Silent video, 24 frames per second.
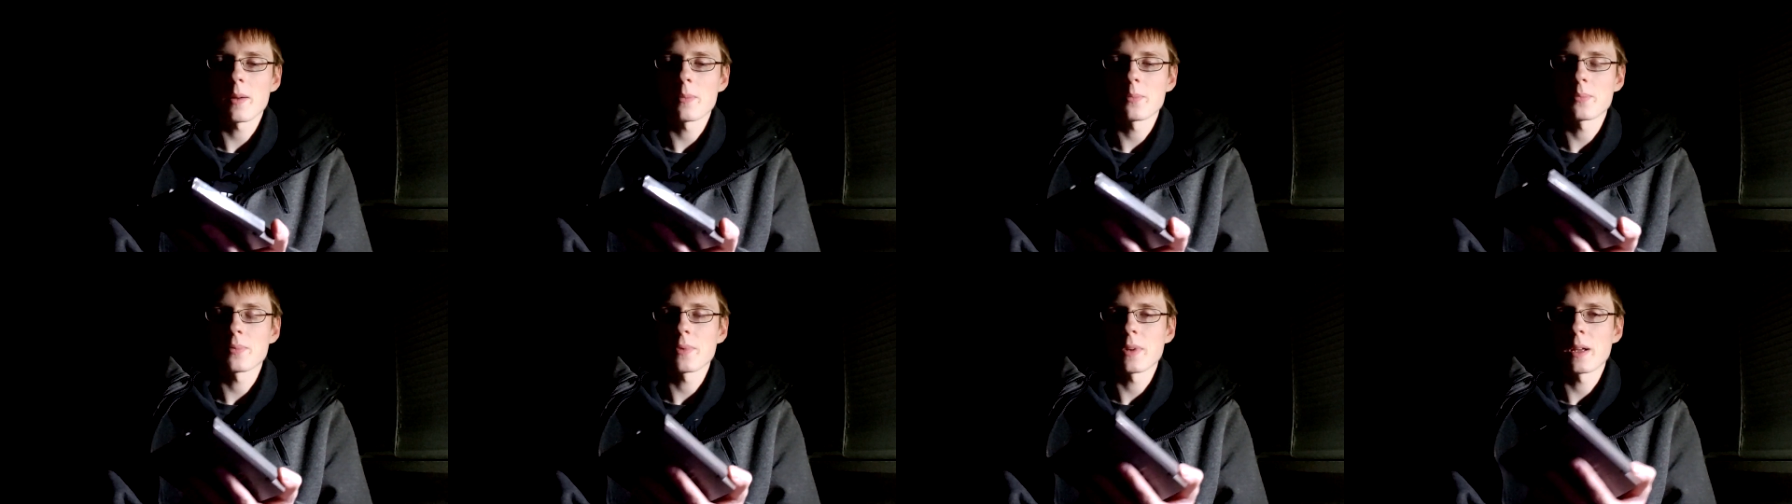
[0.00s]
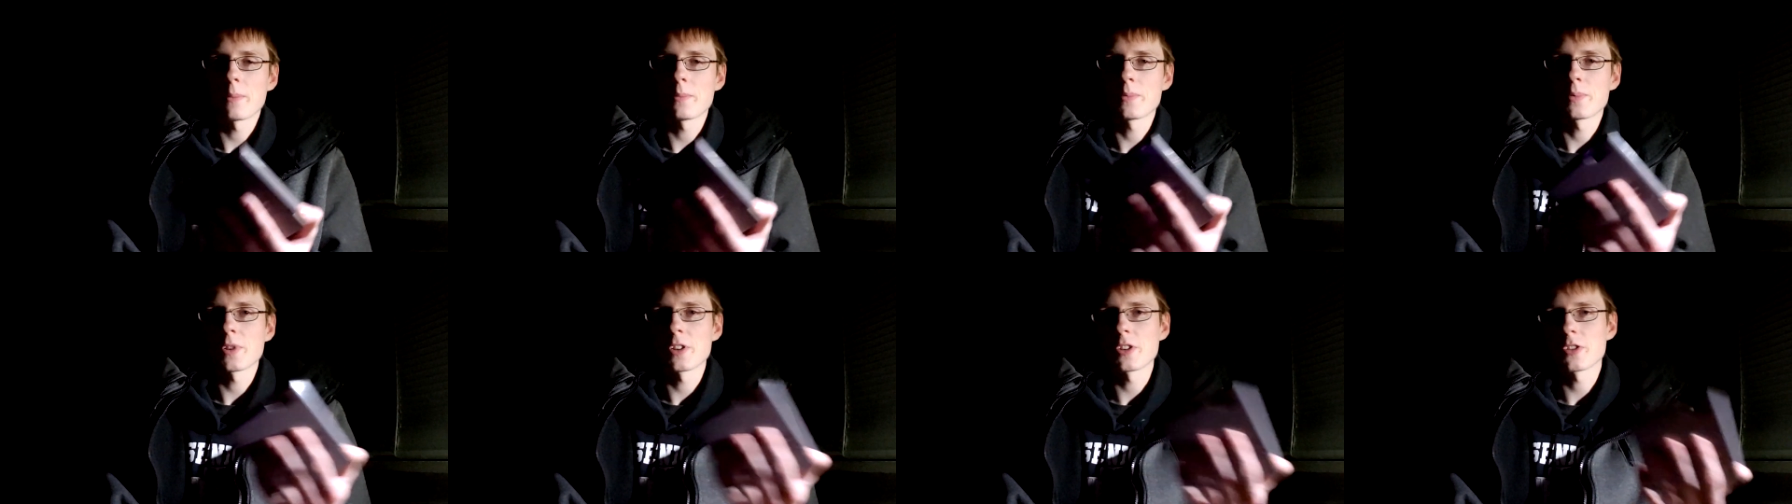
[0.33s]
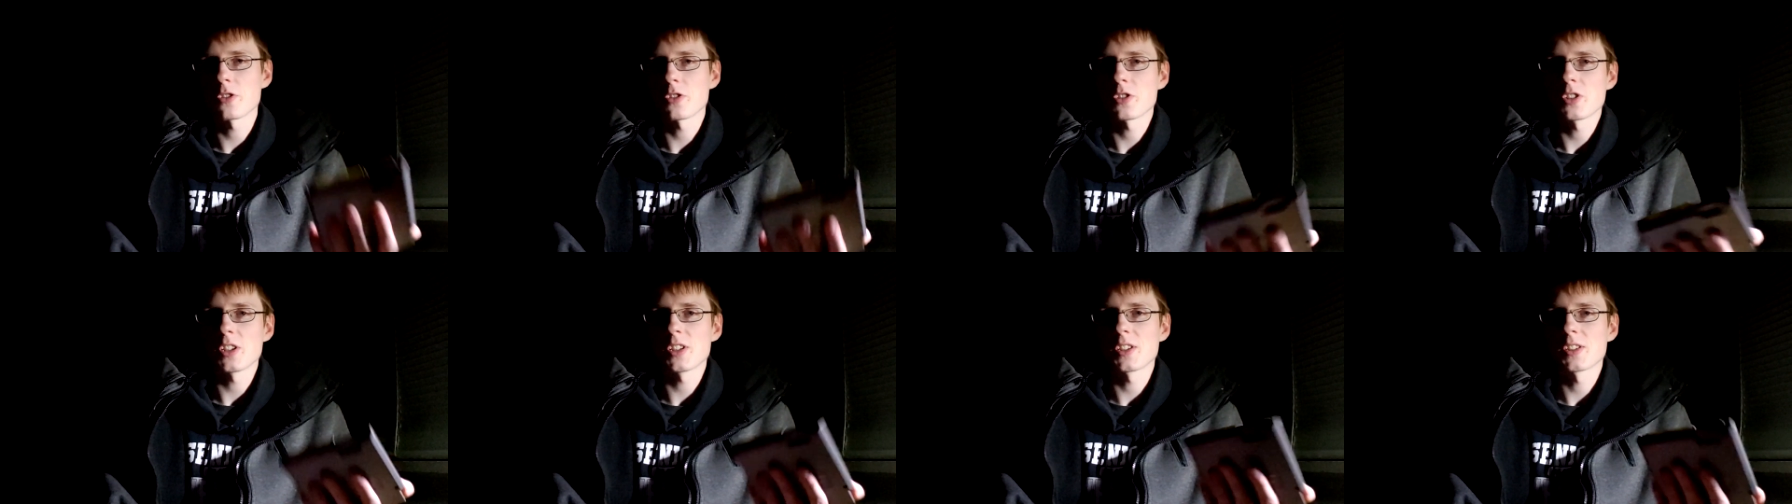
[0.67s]
I'm, I'm pretty
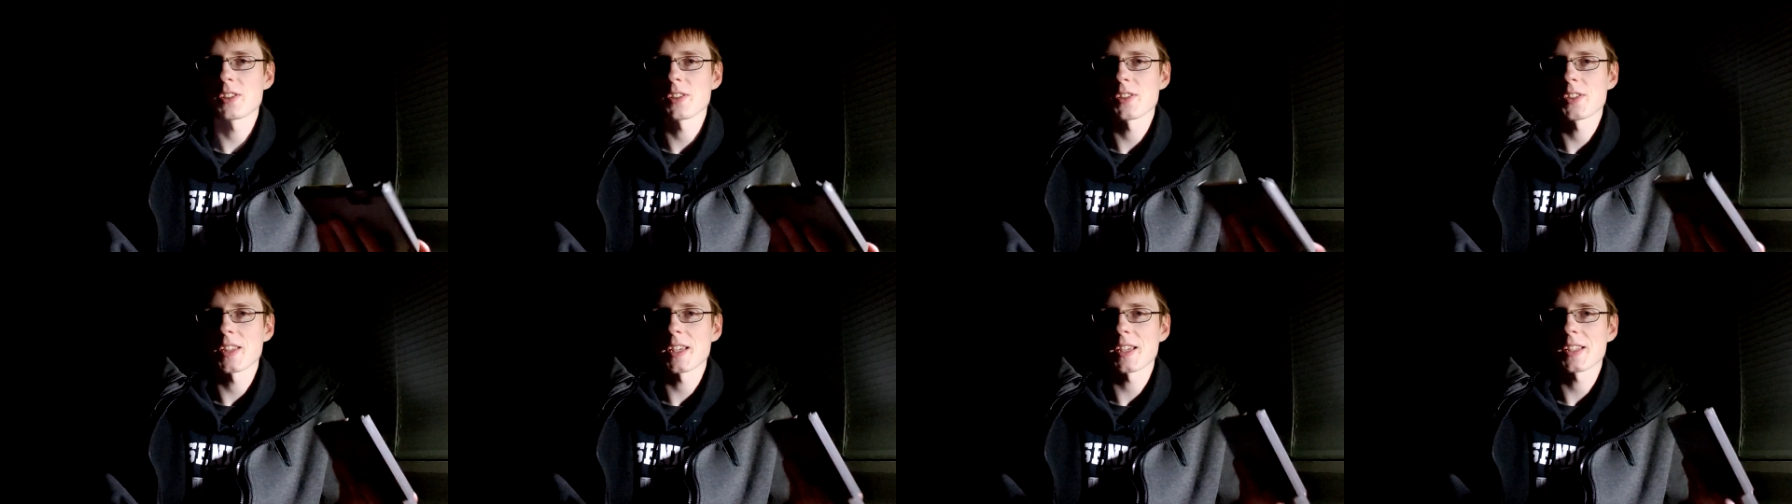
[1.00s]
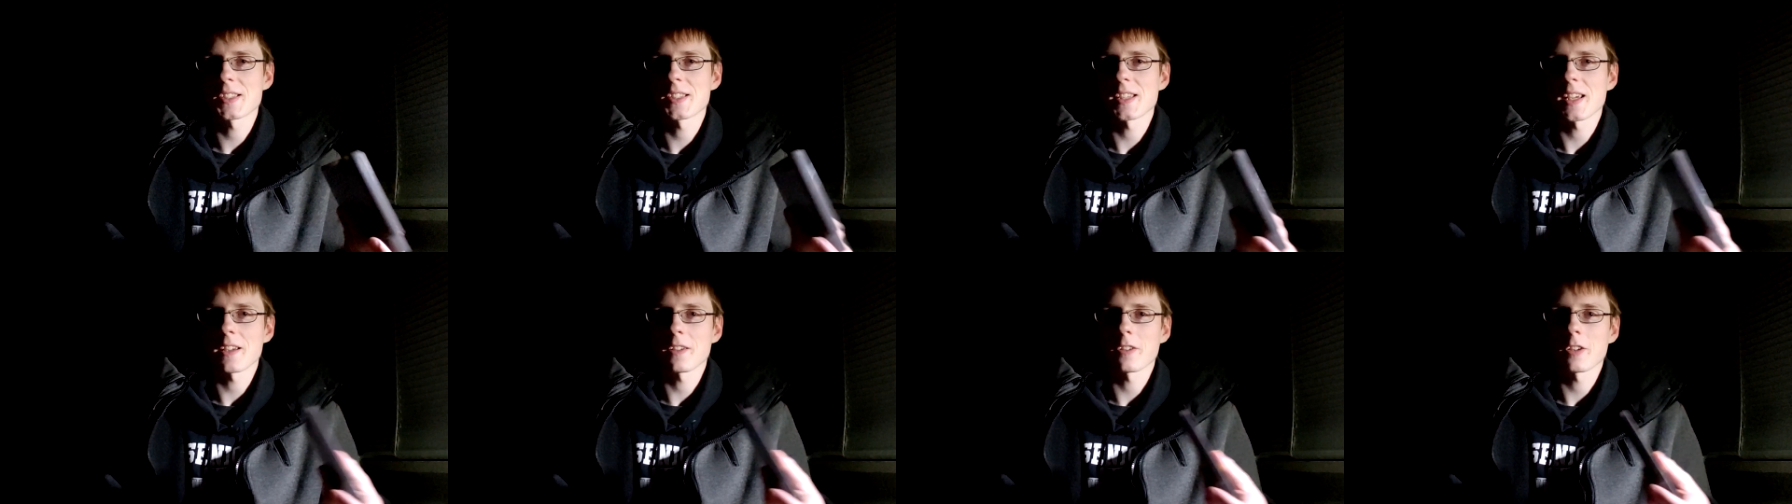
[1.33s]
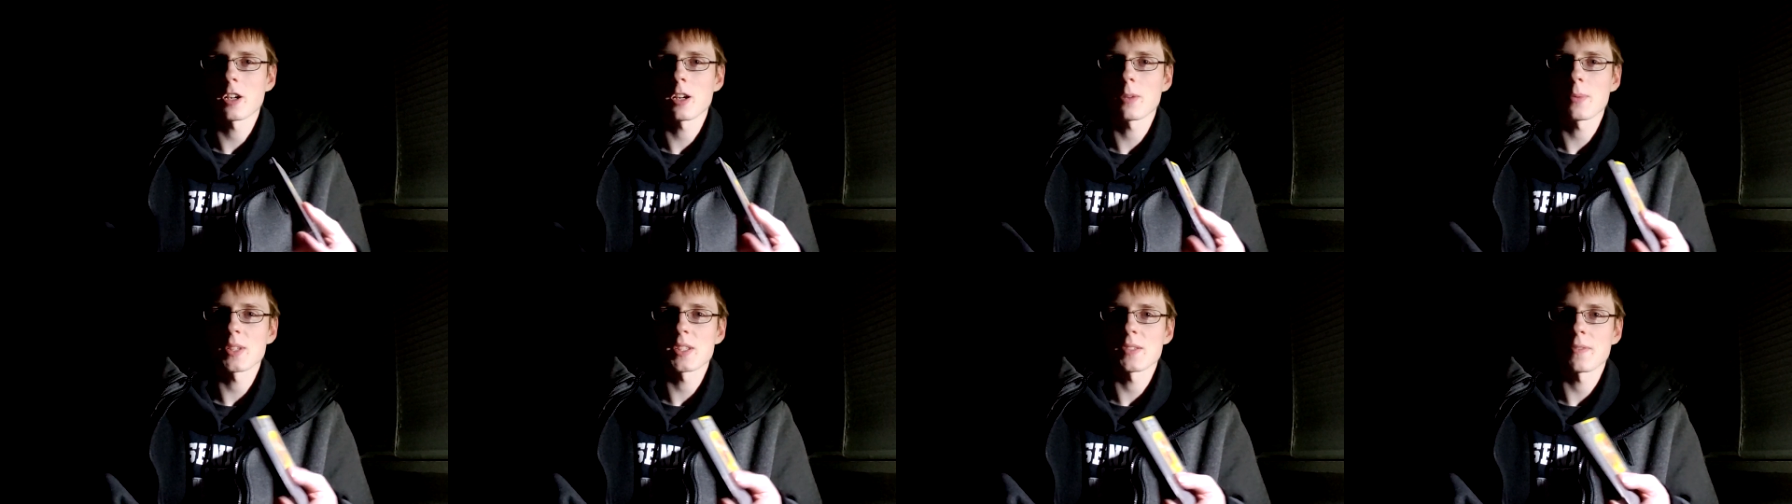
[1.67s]
sure she still thinks that
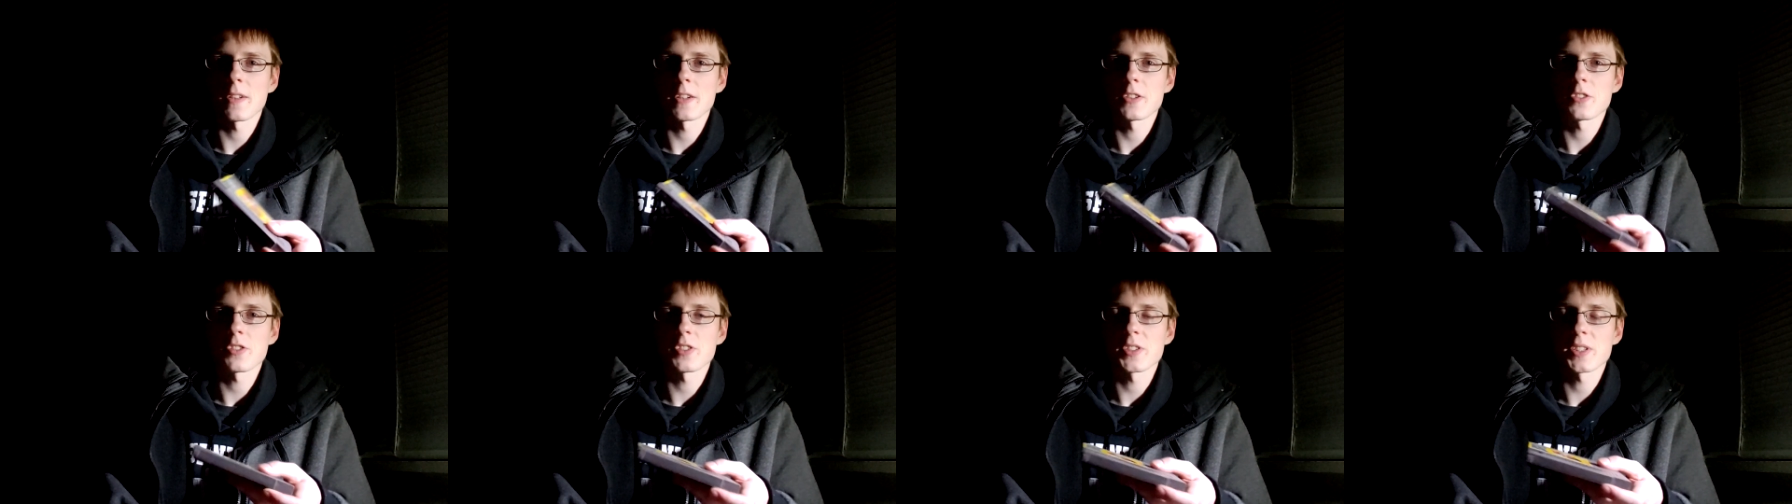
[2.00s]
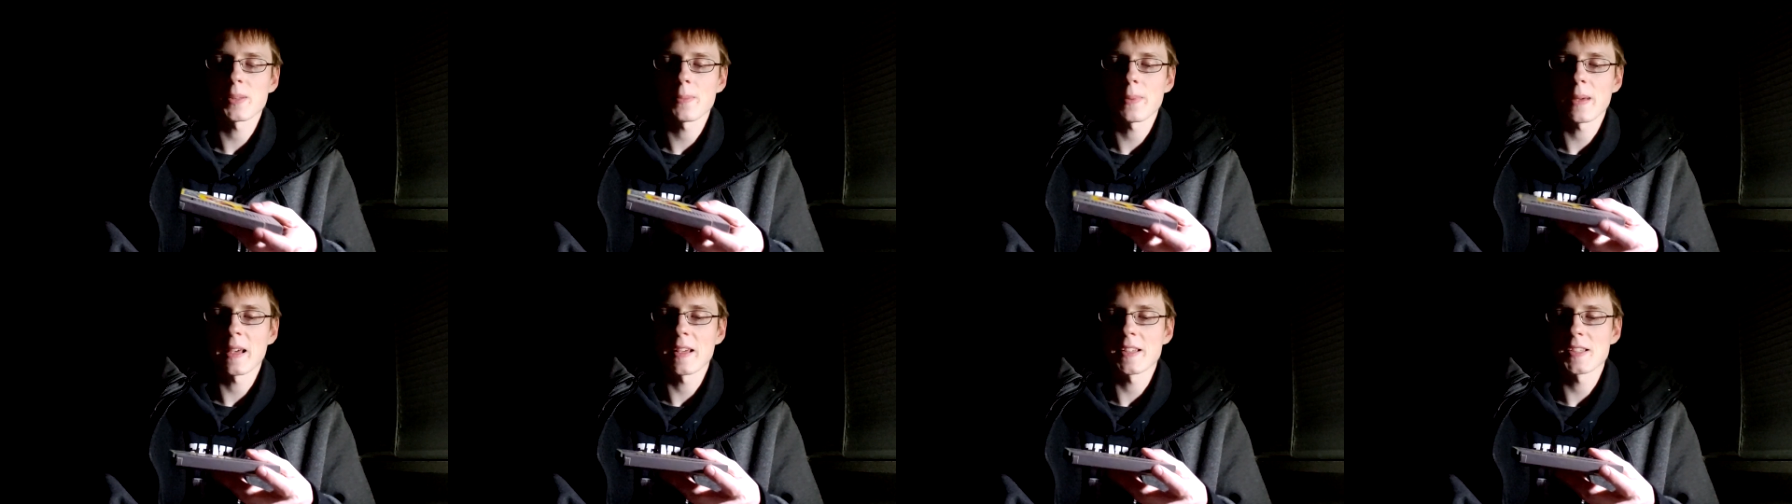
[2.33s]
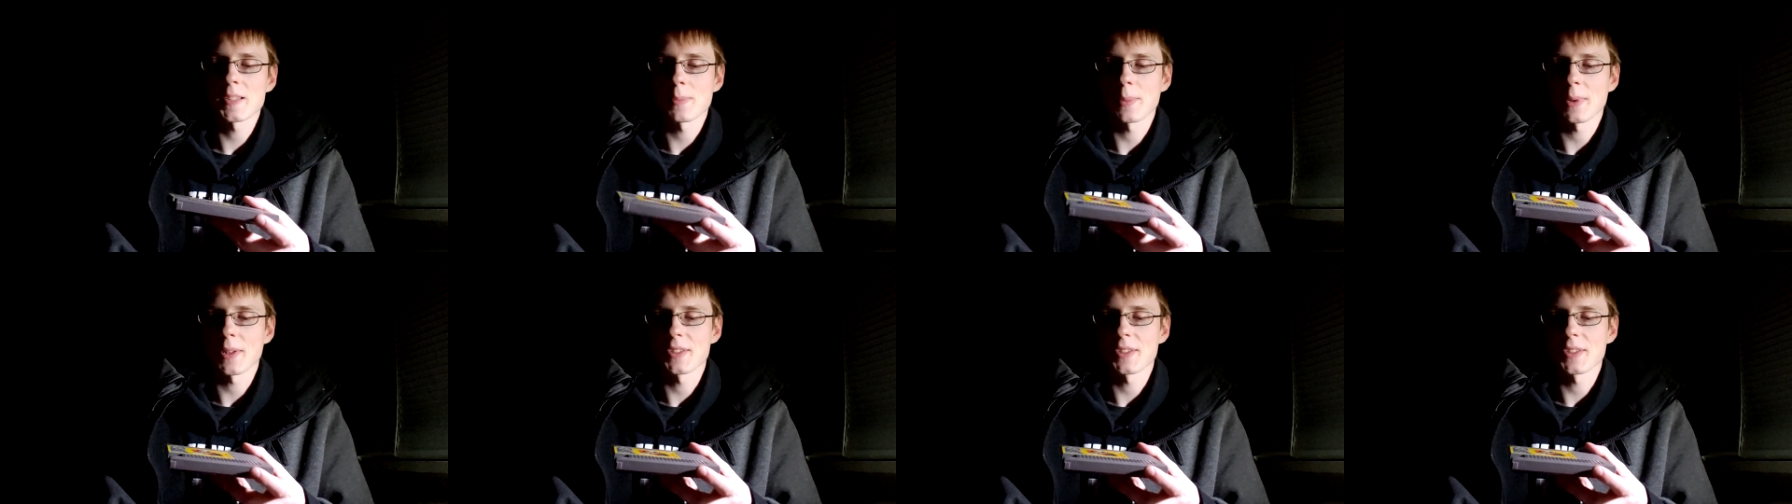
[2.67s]
Kirby's Adventure is the best,